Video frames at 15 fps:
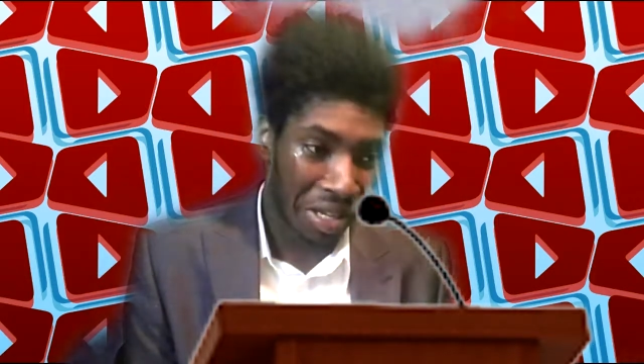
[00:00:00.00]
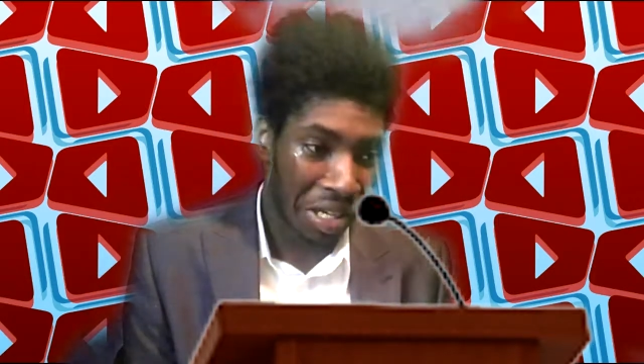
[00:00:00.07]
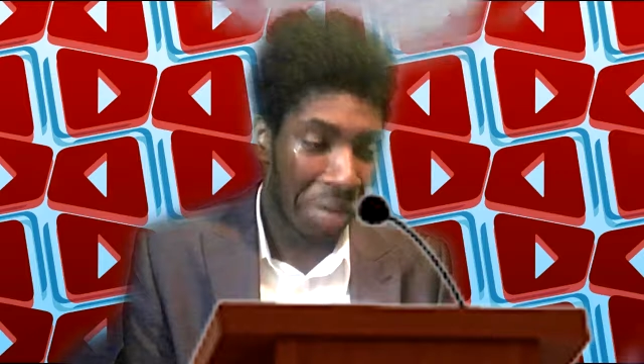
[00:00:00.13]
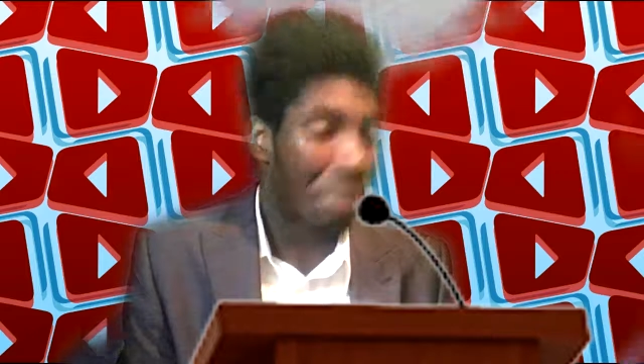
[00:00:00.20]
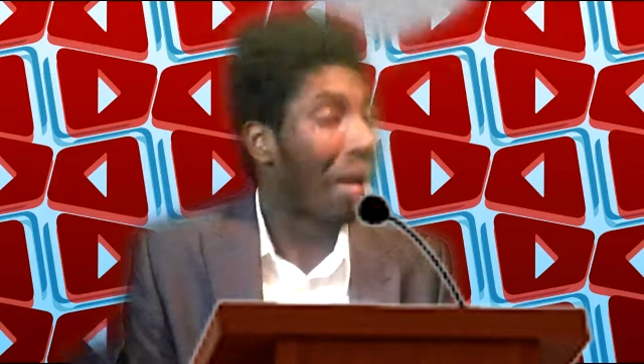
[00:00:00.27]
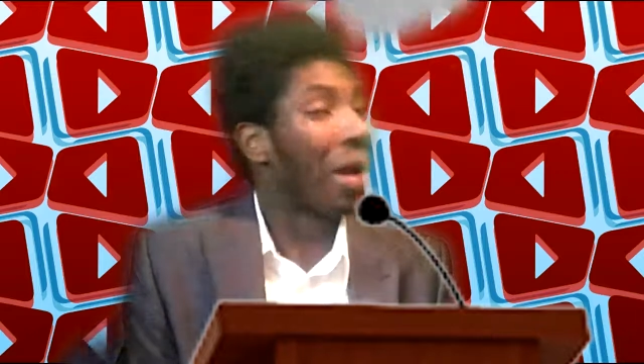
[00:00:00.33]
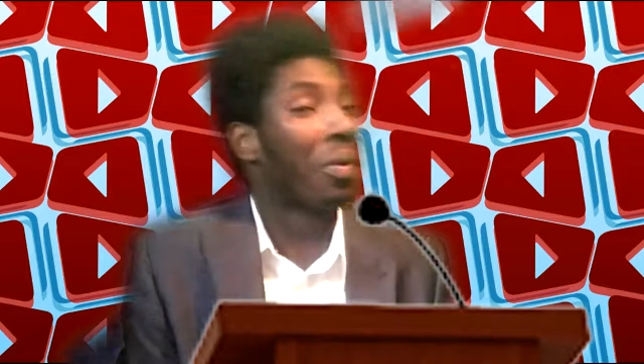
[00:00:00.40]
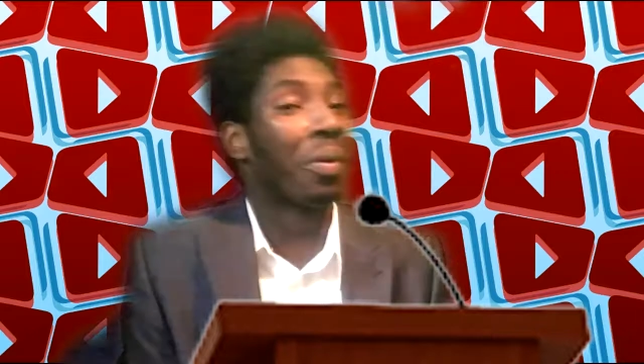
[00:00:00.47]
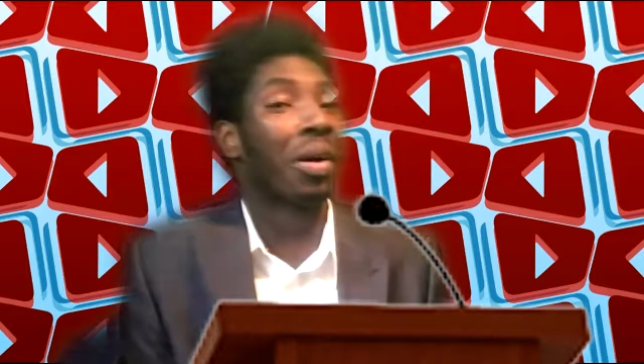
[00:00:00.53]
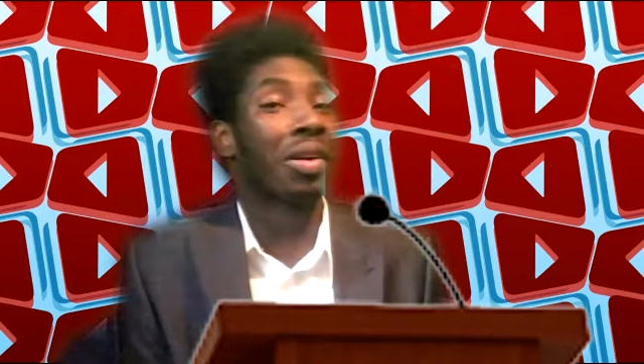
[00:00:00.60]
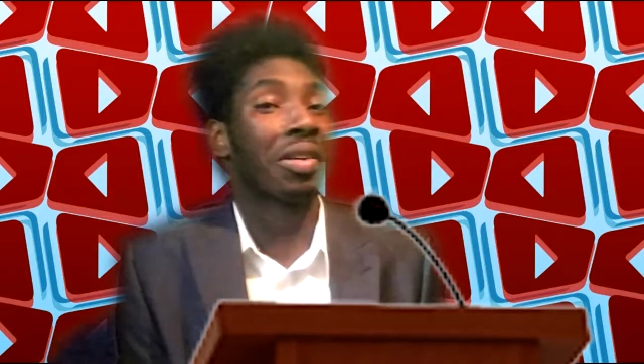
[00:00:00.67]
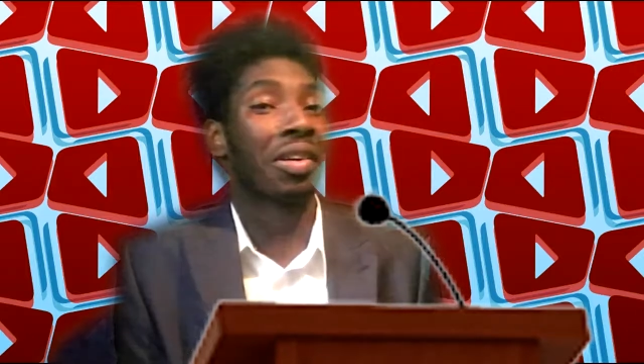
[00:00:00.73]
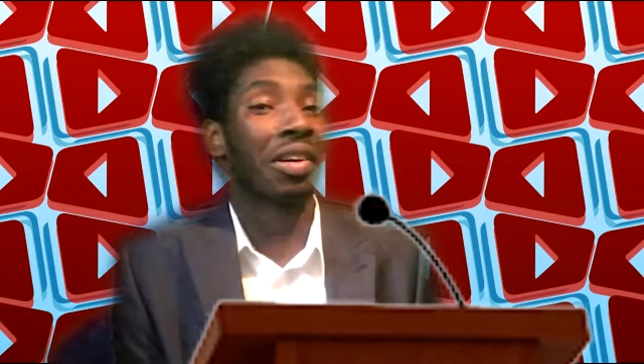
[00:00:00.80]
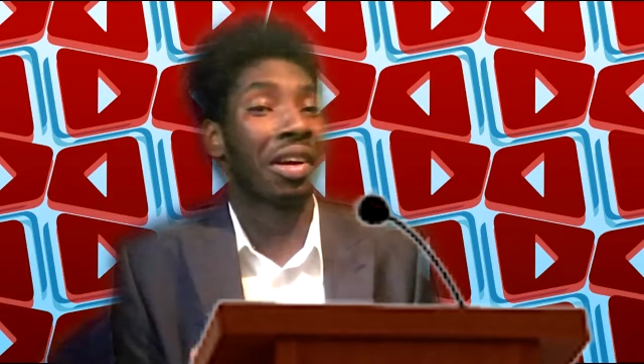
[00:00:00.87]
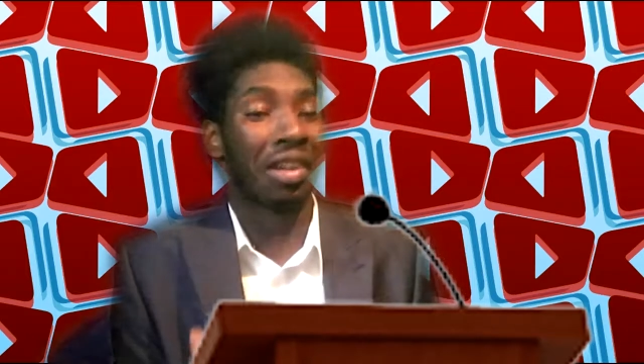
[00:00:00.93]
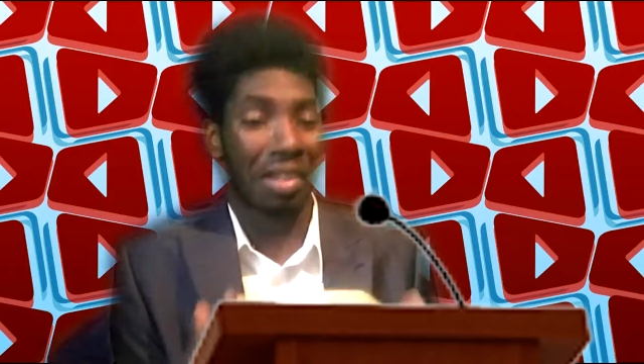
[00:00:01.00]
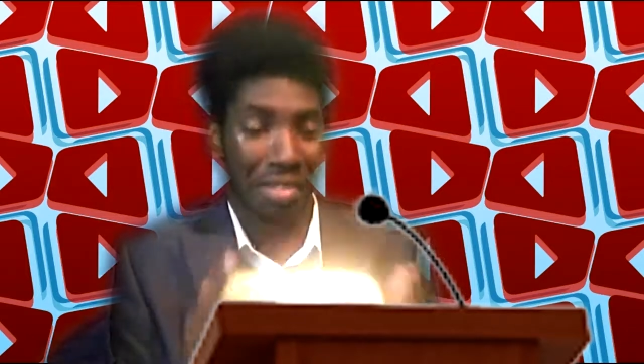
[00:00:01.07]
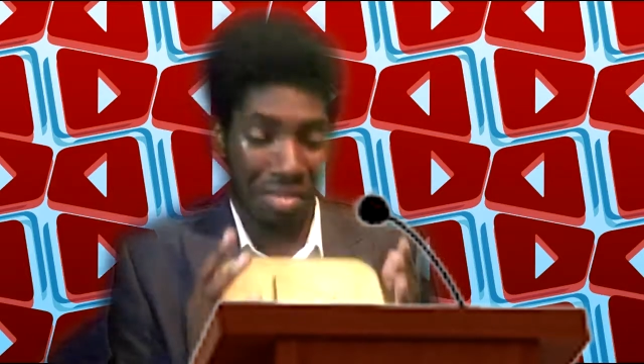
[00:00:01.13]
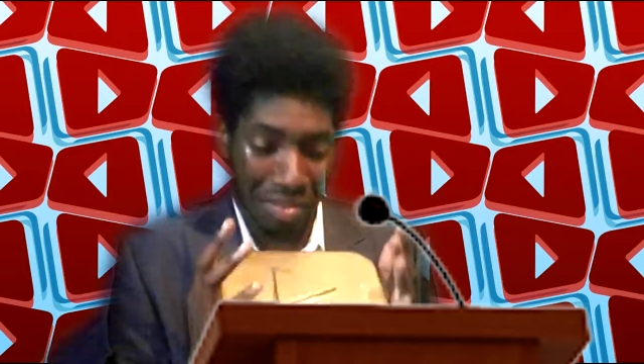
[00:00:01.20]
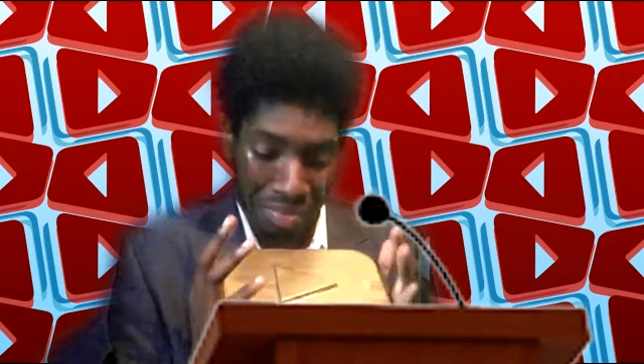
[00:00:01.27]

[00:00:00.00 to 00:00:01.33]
You're probably wondering, Curtis,